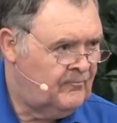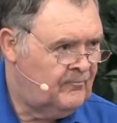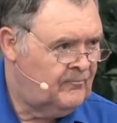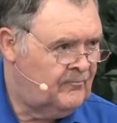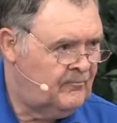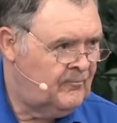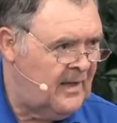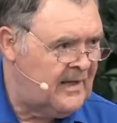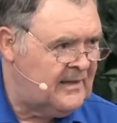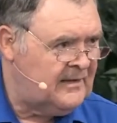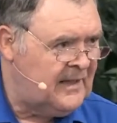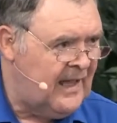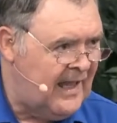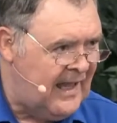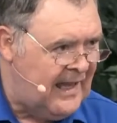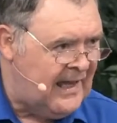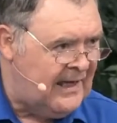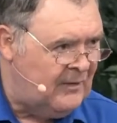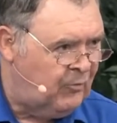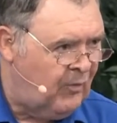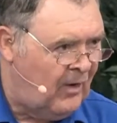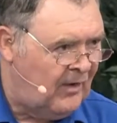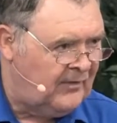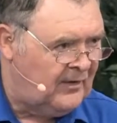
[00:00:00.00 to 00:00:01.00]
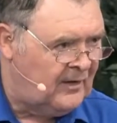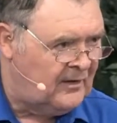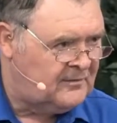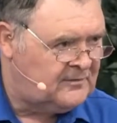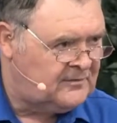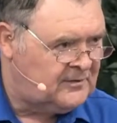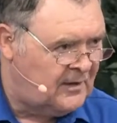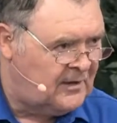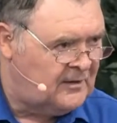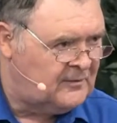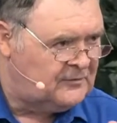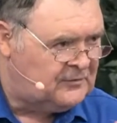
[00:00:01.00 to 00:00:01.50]
make hay while the
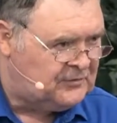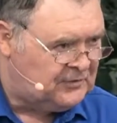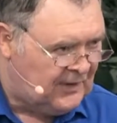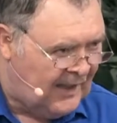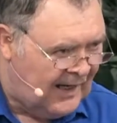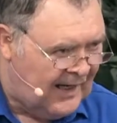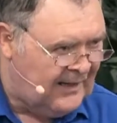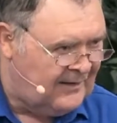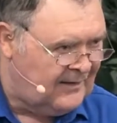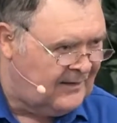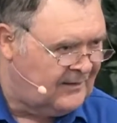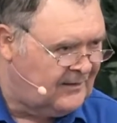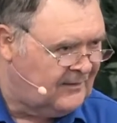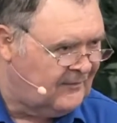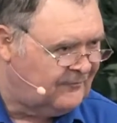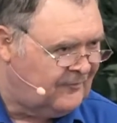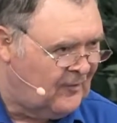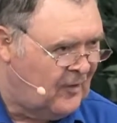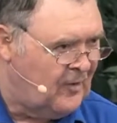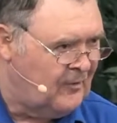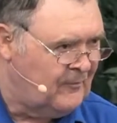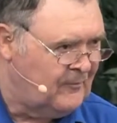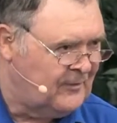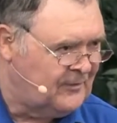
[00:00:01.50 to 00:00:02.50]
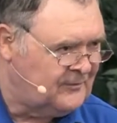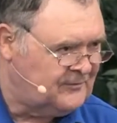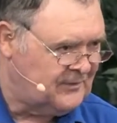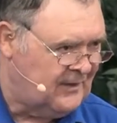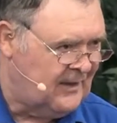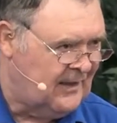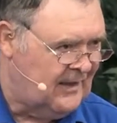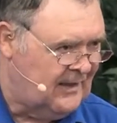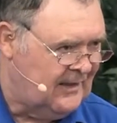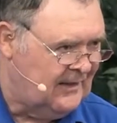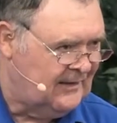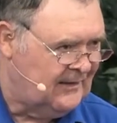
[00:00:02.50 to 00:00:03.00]
sun's shining, the farmers
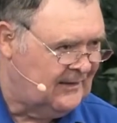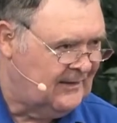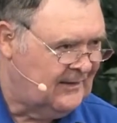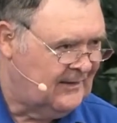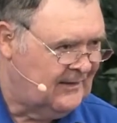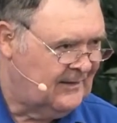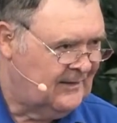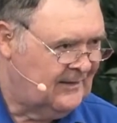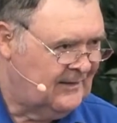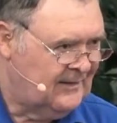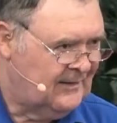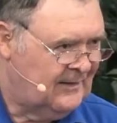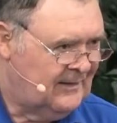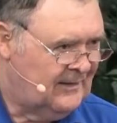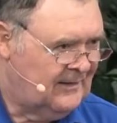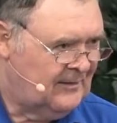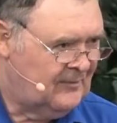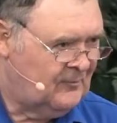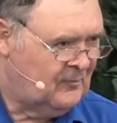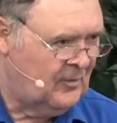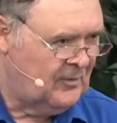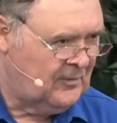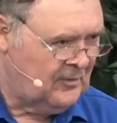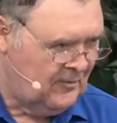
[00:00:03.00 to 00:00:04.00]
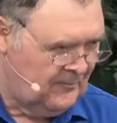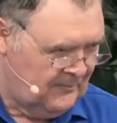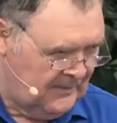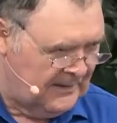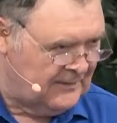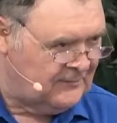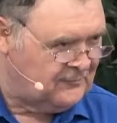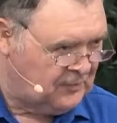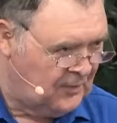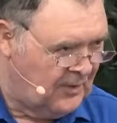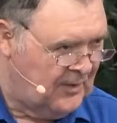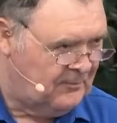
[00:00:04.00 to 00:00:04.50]
say, we're going to be
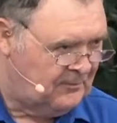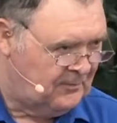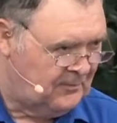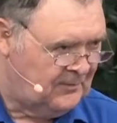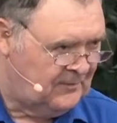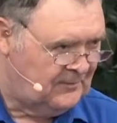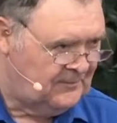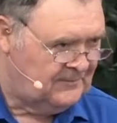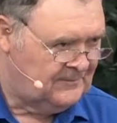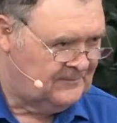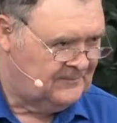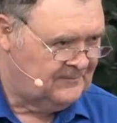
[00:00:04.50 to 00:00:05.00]
in trouble.